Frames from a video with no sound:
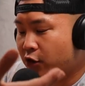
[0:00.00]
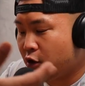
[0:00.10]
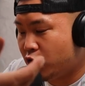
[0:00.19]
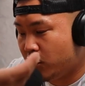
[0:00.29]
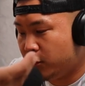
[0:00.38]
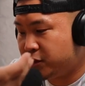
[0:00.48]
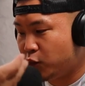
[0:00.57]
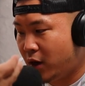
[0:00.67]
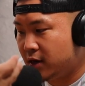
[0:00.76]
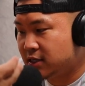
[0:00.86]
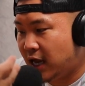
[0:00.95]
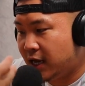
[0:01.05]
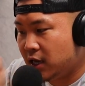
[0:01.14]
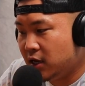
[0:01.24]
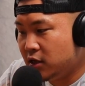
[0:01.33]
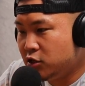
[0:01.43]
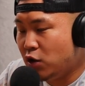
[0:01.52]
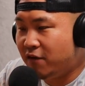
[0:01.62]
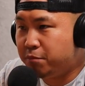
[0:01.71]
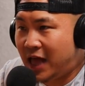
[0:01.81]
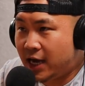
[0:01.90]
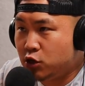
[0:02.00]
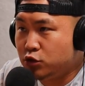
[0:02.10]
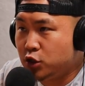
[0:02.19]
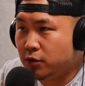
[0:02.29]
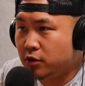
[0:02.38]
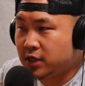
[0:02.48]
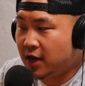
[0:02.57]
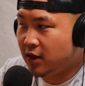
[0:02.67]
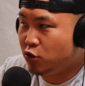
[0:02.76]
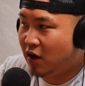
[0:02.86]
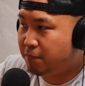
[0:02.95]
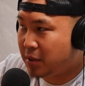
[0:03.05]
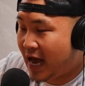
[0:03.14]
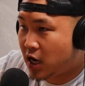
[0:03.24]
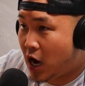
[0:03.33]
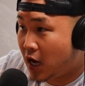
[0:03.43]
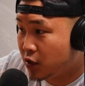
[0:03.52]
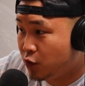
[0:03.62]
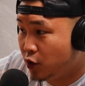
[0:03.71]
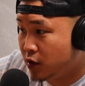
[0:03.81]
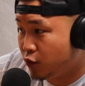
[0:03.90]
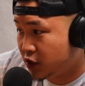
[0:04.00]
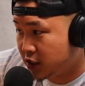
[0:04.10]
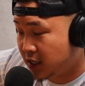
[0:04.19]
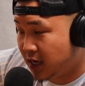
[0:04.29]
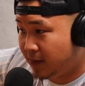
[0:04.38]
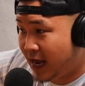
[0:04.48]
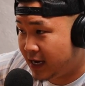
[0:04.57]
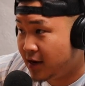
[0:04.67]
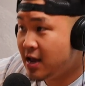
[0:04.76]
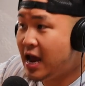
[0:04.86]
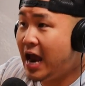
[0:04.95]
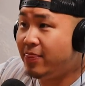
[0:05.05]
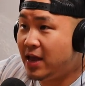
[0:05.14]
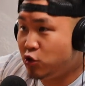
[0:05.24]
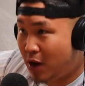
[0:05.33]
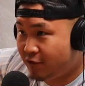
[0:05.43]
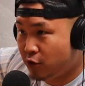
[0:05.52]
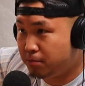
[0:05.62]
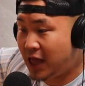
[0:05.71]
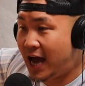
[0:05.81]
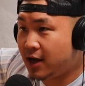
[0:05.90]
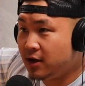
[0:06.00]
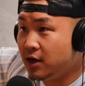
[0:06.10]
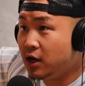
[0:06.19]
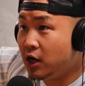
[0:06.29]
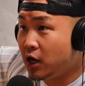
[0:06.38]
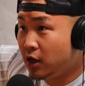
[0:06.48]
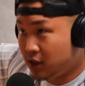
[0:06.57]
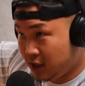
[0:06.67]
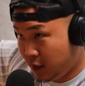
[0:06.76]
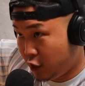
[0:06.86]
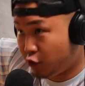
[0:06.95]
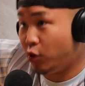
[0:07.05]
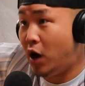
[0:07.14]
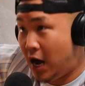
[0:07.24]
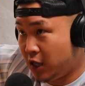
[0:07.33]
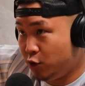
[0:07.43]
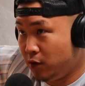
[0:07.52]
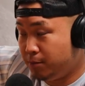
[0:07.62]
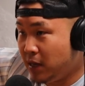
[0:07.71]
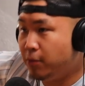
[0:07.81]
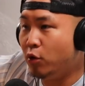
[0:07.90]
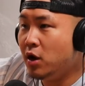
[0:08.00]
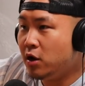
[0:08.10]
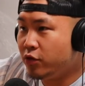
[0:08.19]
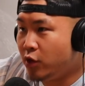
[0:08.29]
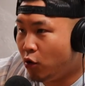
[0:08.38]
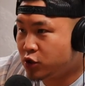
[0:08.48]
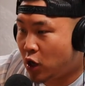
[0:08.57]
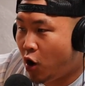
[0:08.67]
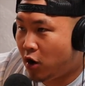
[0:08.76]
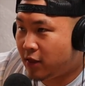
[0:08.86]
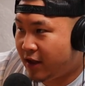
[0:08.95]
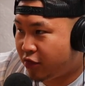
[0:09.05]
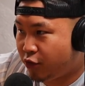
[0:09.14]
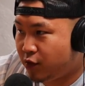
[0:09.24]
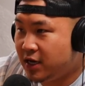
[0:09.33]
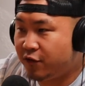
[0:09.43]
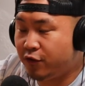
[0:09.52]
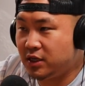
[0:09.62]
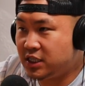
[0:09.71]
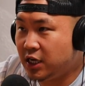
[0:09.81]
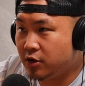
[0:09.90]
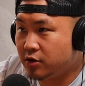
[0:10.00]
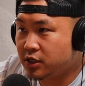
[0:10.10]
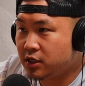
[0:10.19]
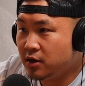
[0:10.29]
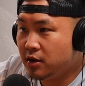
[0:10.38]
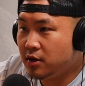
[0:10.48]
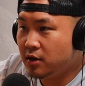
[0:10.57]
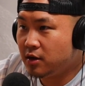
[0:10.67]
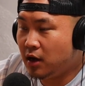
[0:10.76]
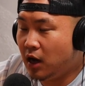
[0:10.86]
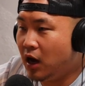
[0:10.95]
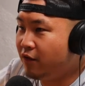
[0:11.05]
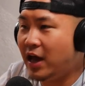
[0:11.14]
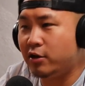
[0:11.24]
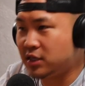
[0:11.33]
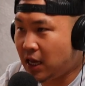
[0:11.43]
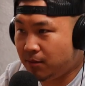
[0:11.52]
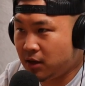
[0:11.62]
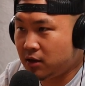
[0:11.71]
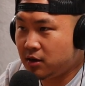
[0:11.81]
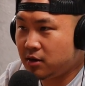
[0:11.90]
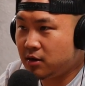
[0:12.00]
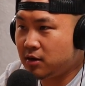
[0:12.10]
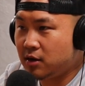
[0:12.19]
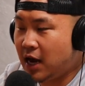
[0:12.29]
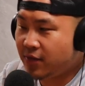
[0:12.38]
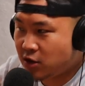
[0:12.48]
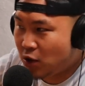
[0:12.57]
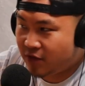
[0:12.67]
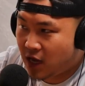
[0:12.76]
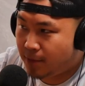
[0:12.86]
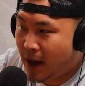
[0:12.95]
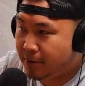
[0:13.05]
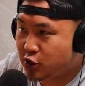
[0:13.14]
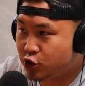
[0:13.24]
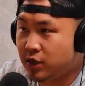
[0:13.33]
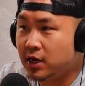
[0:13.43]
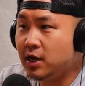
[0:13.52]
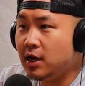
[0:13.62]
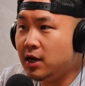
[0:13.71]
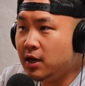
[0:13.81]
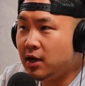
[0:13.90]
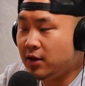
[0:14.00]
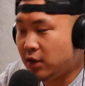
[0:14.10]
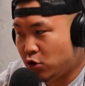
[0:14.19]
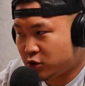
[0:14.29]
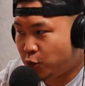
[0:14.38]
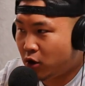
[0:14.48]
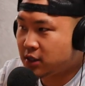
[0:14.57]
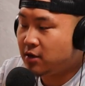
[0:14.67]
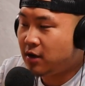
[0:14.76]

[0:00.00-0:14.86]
other groups where it's like you have black YouTubers and then you have black Hollywood, which is in Atlanta, and then you have your black yeah. literal Hollywood people. Those are like three different tiers of entertainment. And then you have the hip hop industry, and then you have sports.